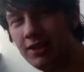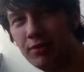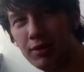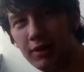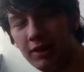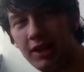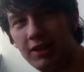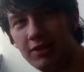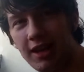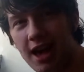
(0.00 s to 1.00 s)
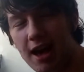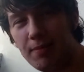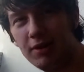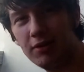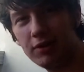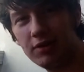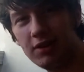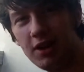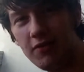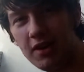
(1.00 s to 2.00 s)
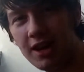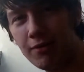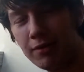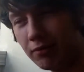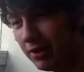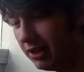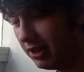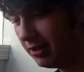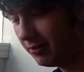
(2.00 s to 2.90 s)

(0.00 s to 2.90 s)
there was a lens cap and different stuff, and I was really